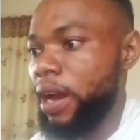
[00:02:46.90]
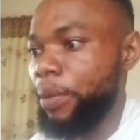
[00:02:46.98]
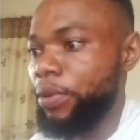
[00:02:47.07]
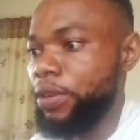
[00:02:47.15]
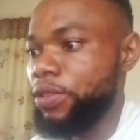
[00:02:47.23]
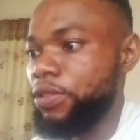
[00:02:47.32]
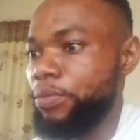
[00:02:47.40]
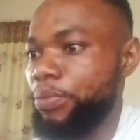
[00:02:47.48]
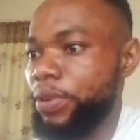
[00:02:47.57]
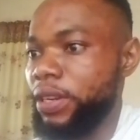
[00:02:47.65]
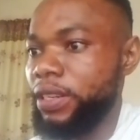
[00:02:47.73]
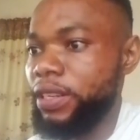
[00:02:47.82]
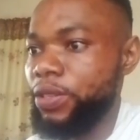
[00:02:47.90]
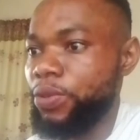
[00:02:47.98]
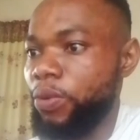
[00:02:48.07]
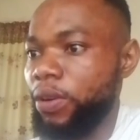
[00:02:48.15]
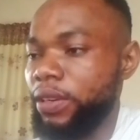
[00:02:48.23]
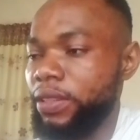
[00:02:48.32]
I'm going to bring this
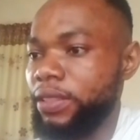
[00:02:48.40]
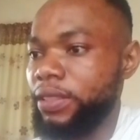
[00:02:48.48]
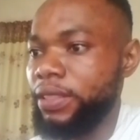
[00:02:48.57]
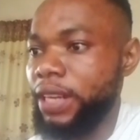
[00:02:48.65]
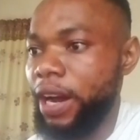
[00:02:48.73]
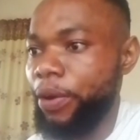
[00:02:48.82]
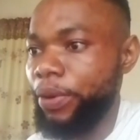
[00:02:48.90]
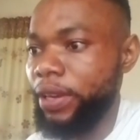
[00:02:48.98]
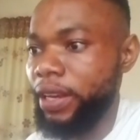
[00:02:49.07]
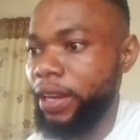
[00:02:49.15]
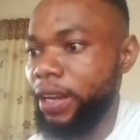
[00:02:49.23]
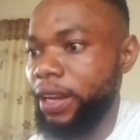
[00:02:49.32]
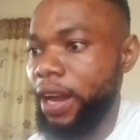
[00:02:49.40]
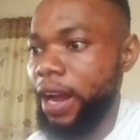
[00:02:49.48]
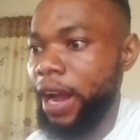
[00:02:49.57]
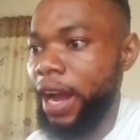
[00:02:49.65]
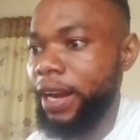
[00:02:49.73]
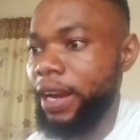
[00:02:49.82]
one down here,
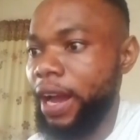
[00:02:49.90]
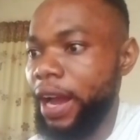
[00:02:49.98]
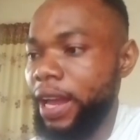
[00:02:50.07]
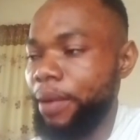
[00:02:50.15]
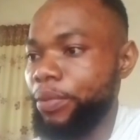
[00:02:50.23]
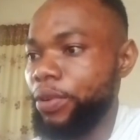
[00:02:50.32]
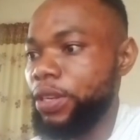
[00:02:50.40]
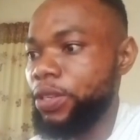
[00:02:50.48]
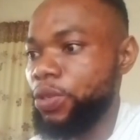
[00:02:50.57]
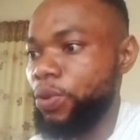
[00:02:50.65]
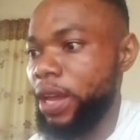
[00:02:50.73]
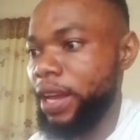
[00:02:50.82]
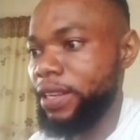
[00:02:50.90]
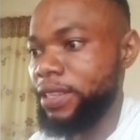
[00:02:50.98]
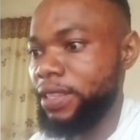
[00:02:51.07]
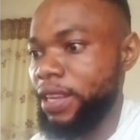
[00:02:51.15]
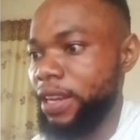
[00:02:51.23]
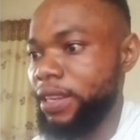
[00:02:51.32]
and I am going to
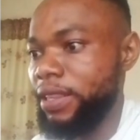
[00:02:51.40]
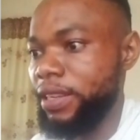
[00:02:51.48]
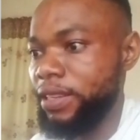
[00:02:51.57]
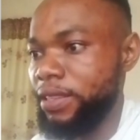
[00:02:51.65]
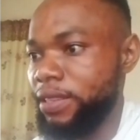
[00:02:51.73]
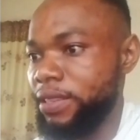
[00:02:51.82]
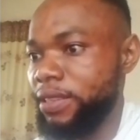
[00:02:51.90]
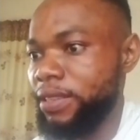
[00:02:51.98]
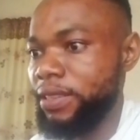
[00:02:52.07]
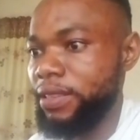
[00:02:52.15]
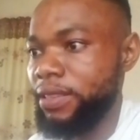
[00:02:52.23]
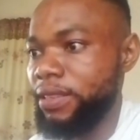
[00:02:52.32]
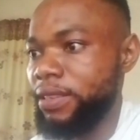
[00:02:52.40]
extend this.